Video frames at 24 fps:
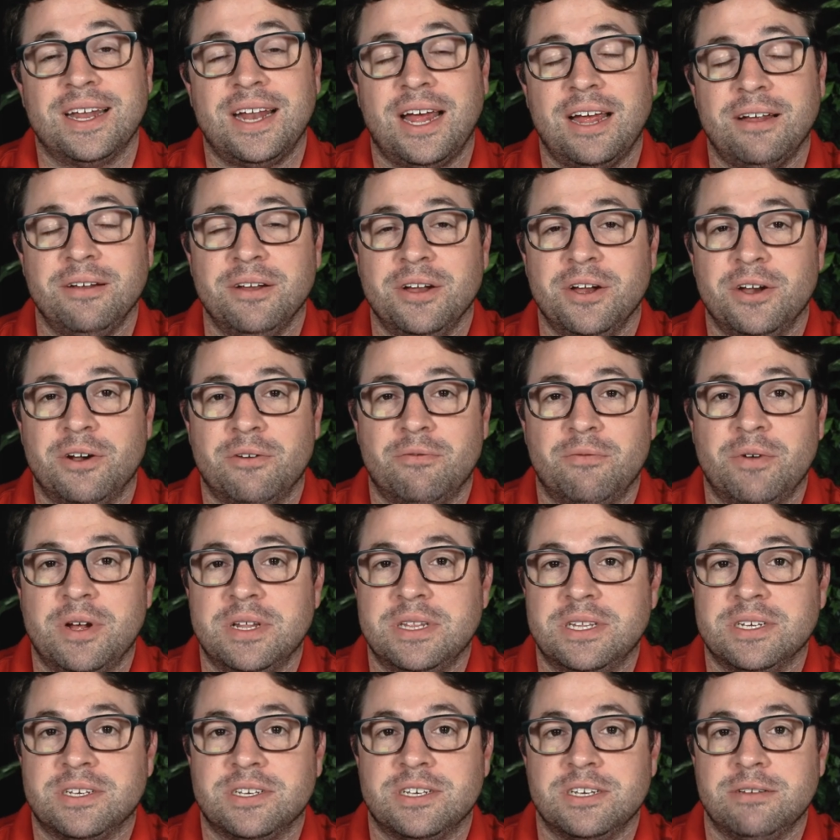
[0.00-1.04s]
I read
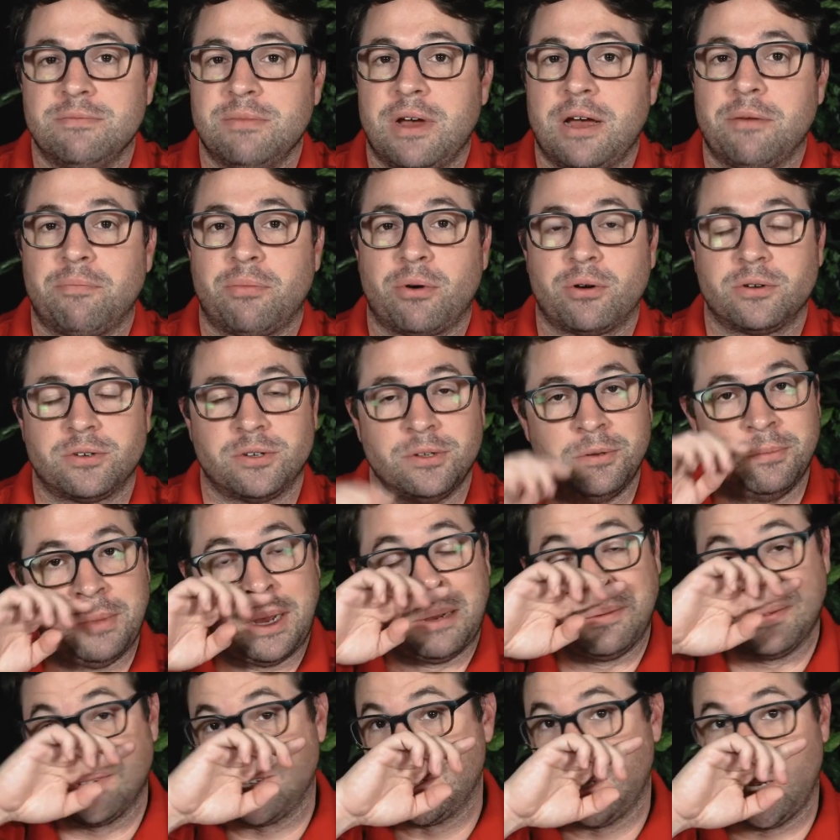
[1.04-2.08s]
this in my personal
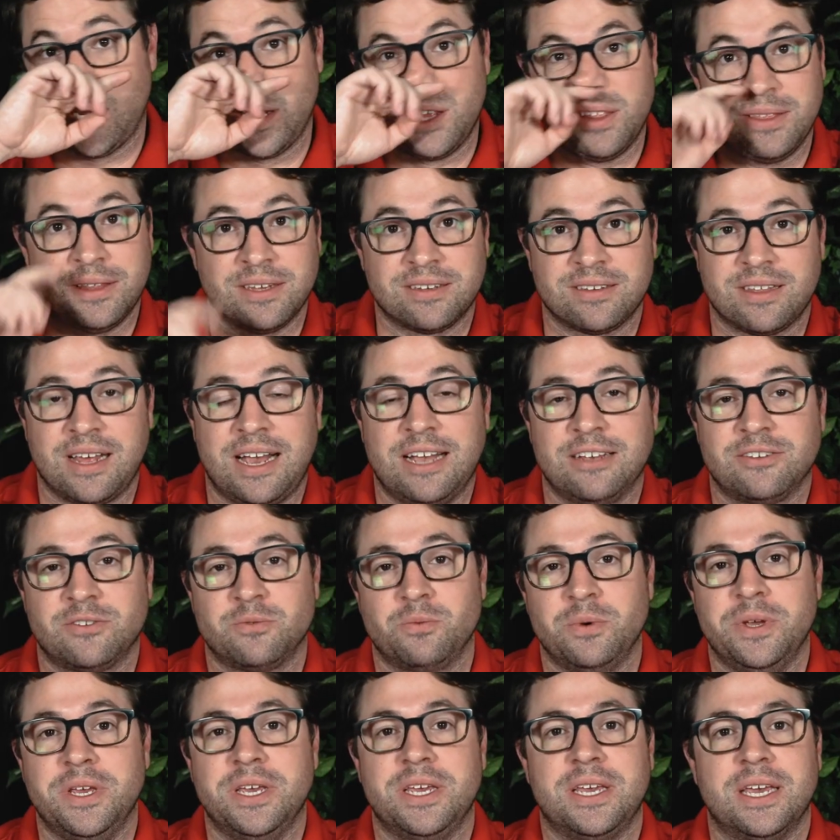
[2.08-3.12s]
Bible study this last
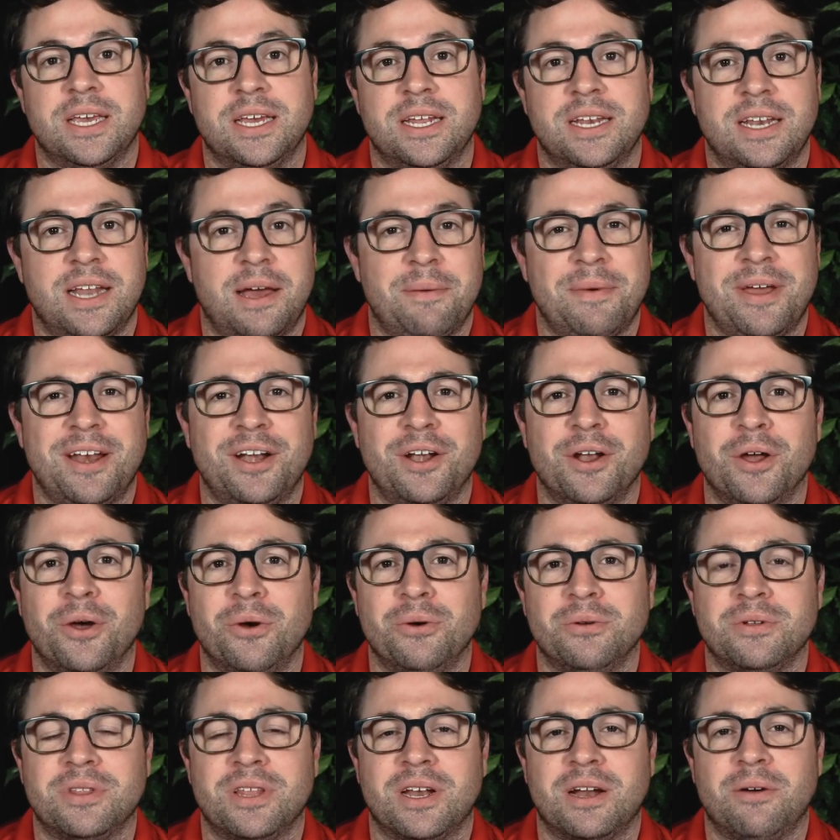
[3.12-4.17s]
week, and I made a
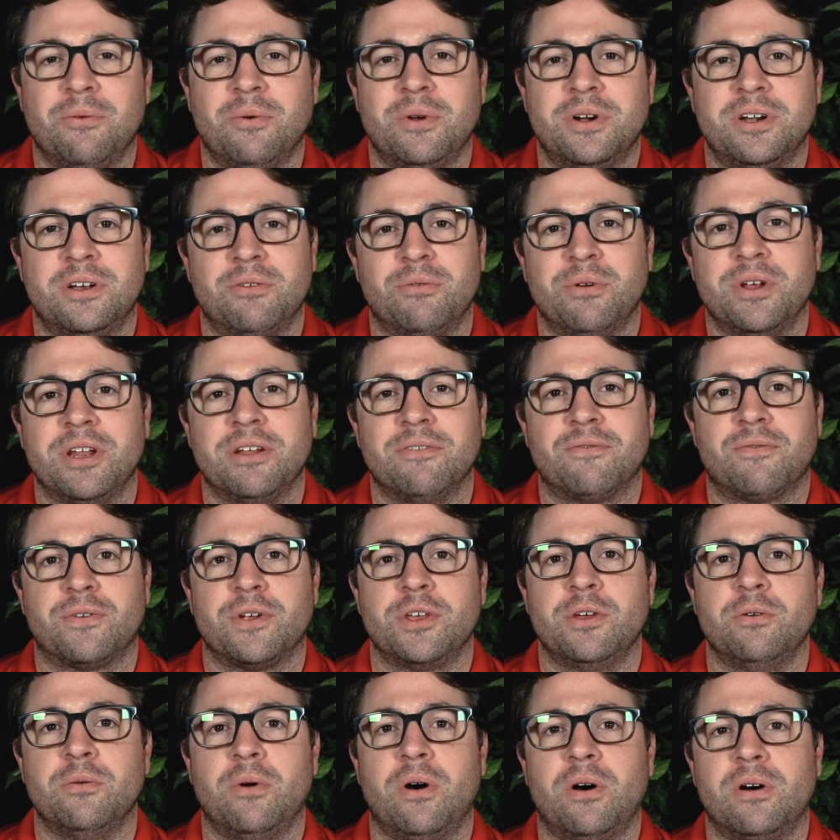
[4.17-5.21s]
note that I wanted to read it for
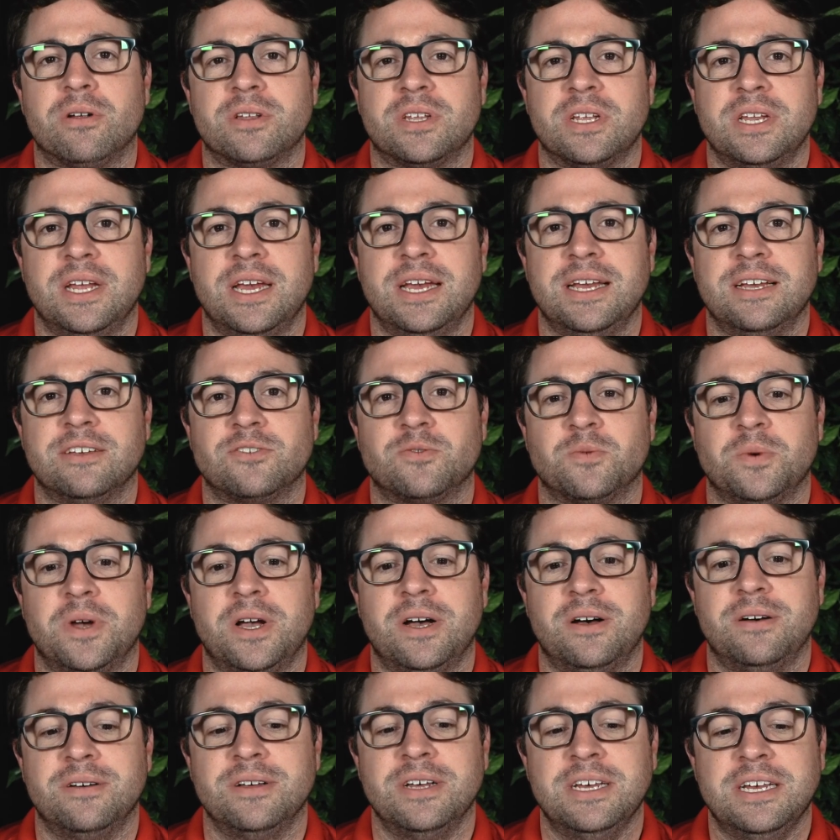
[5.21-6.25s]
you all today as
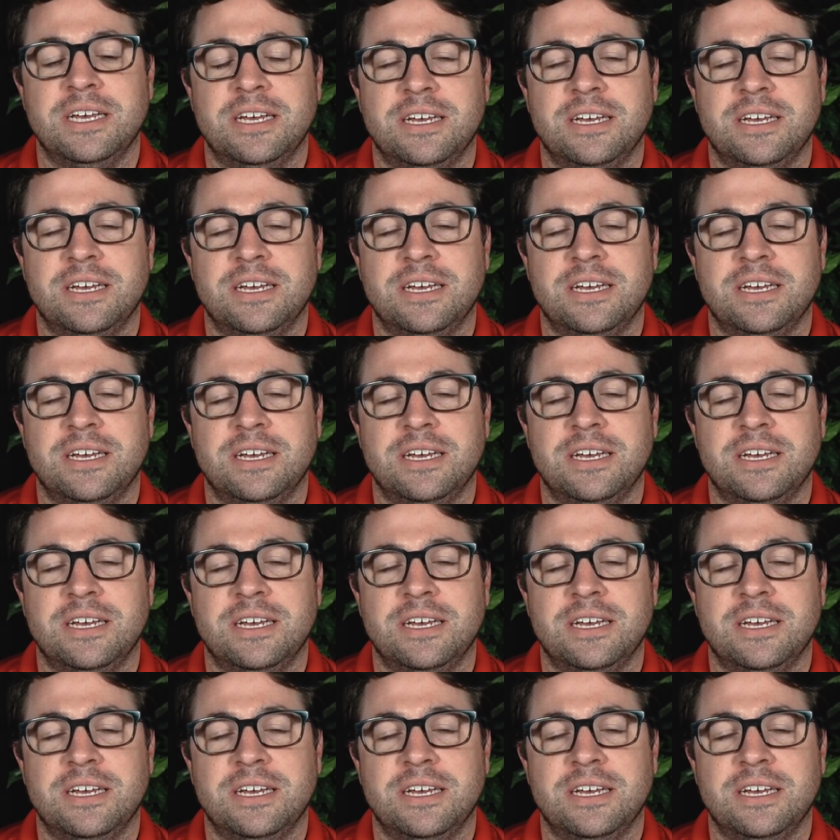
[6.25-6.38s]
well,